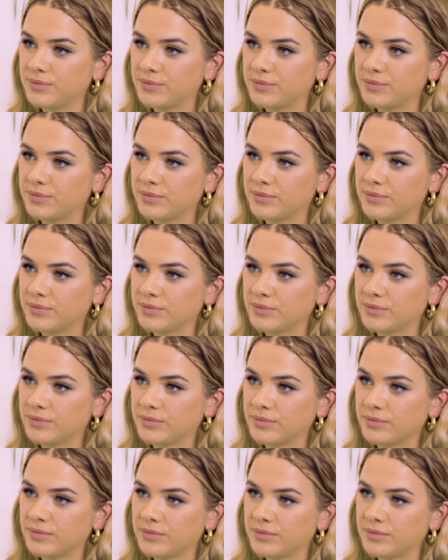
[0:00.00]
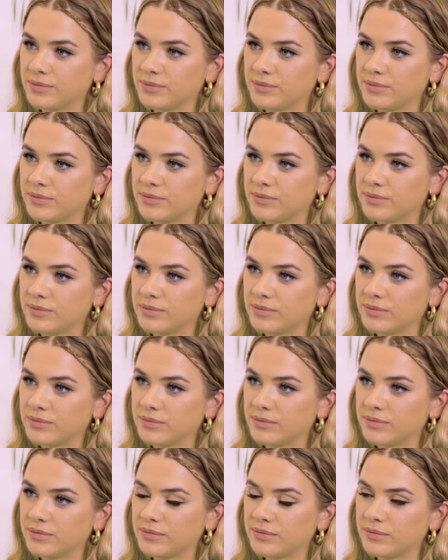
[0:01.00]

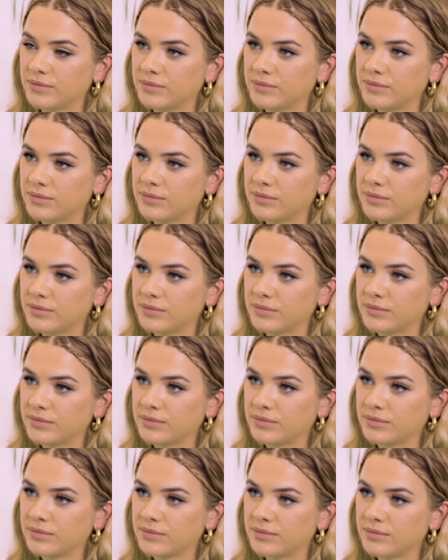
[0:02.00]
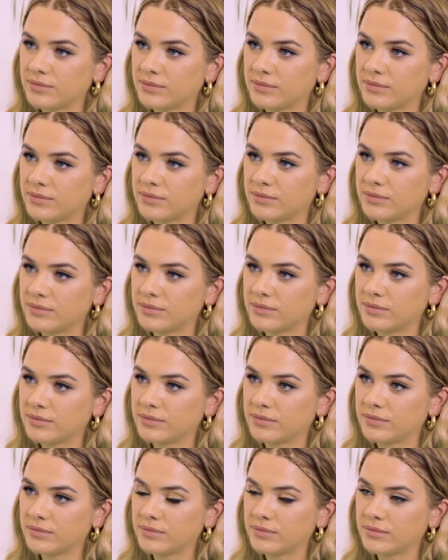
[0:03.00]

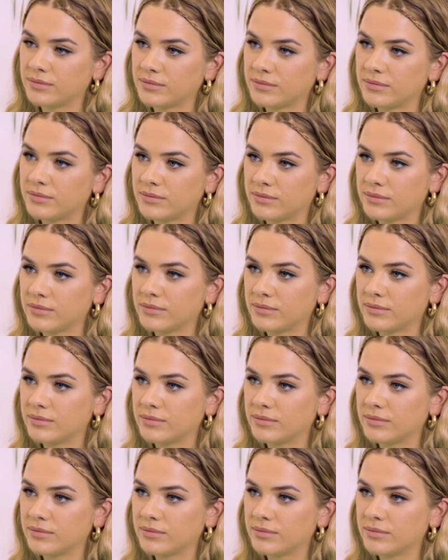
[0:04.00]
(silent)